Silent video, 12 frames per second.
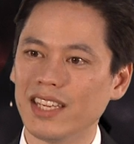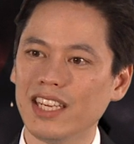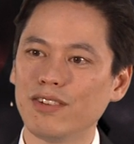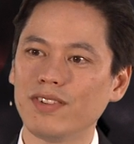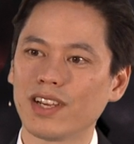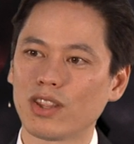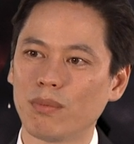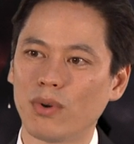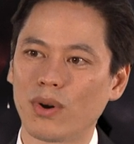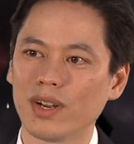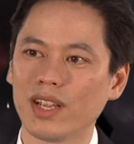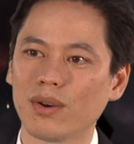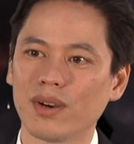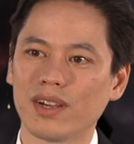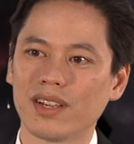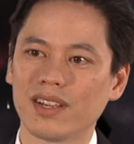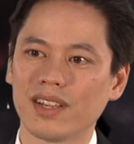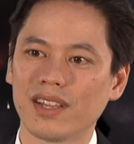the evening and the morning
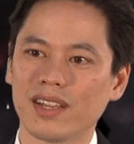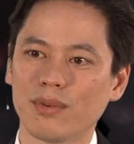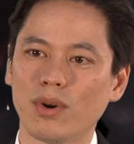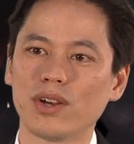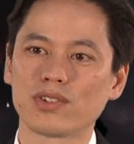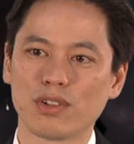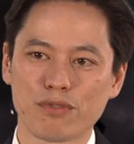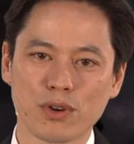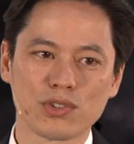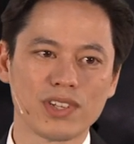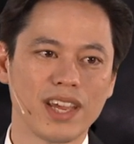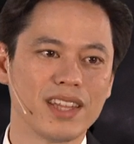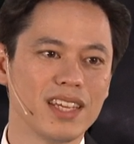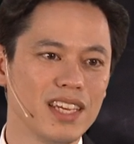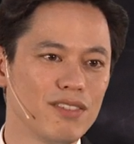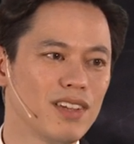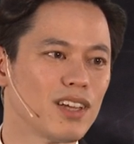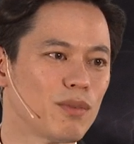was the first day, and the
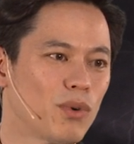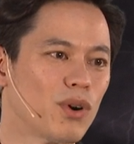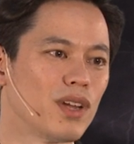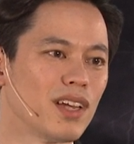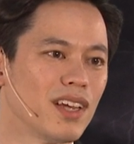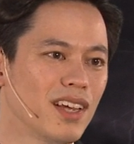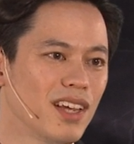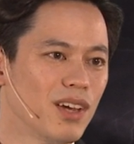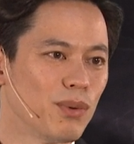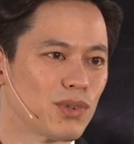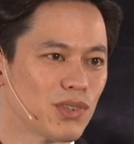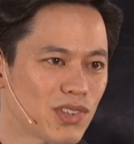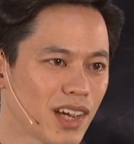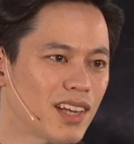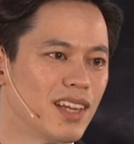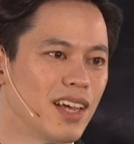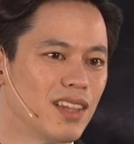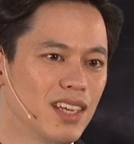evening and the morning was the
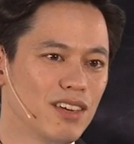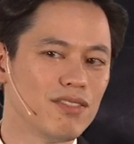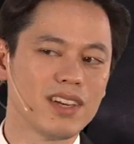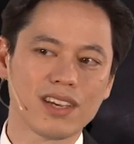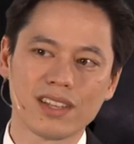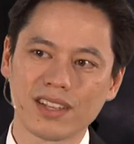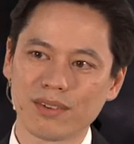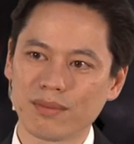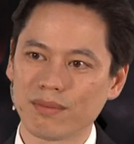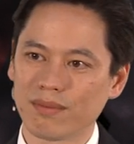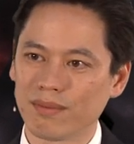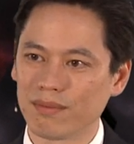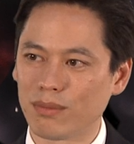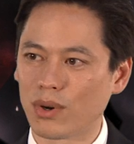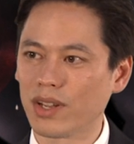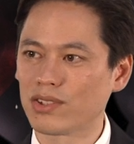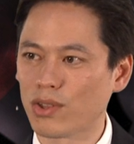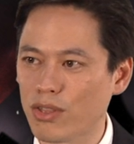second day, and the evening and the
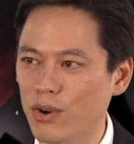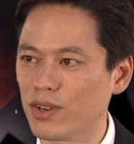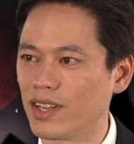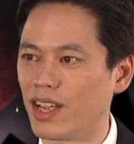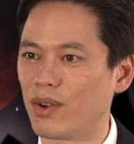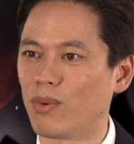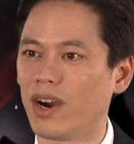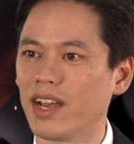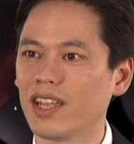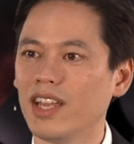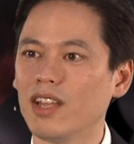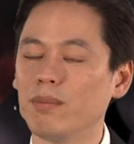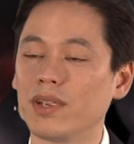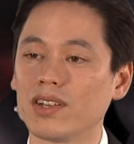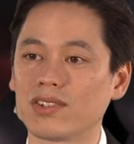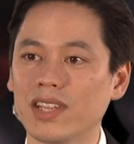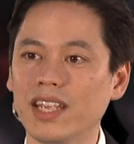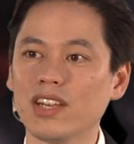morning is the third day. Why?
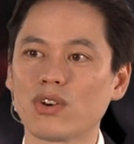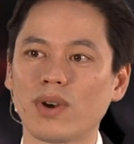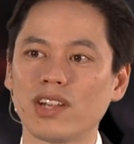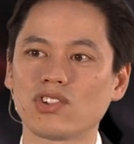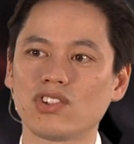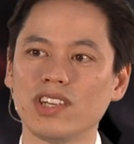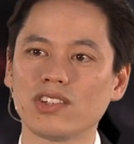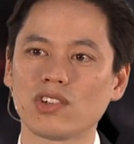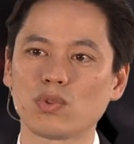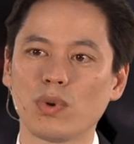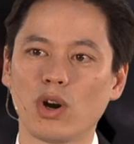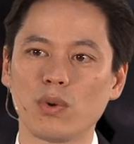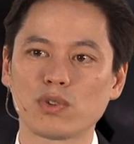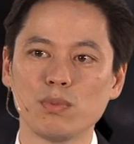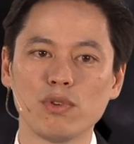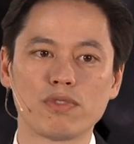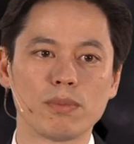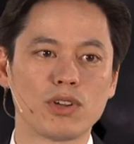Because in Christ Jesus, we always
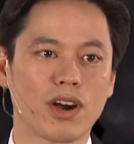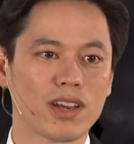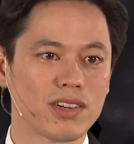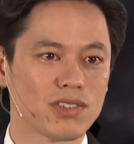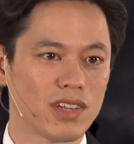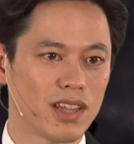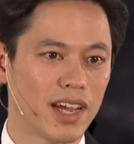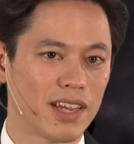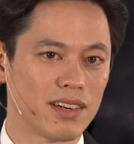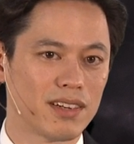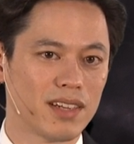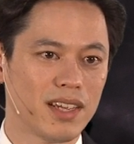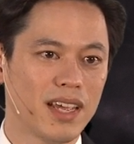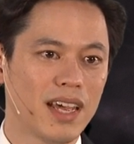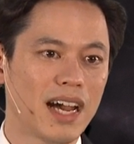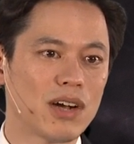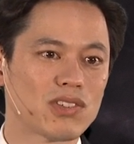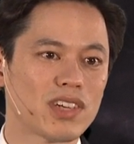move from darkness to light.
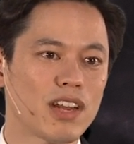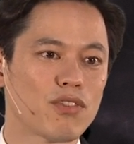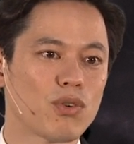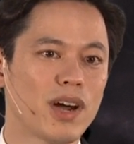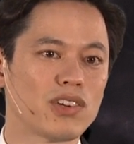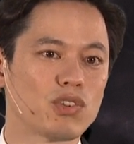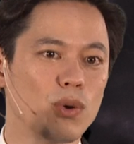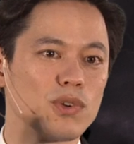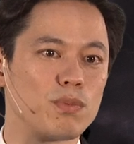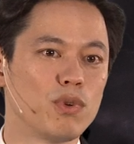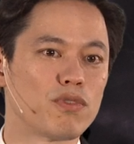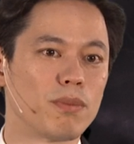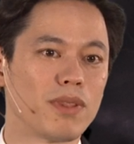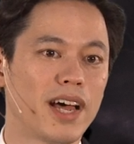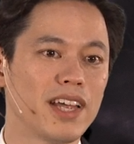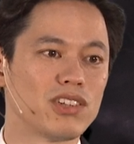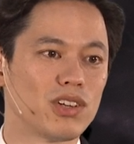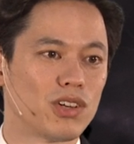Outside of Christ, you always move from
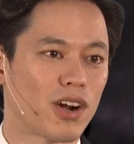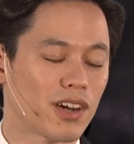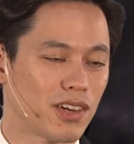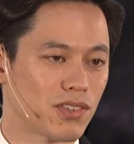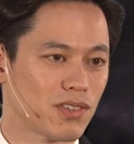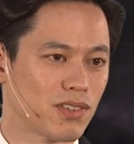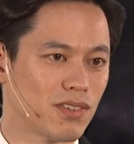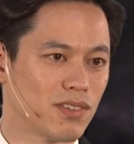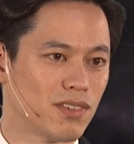light to darkness.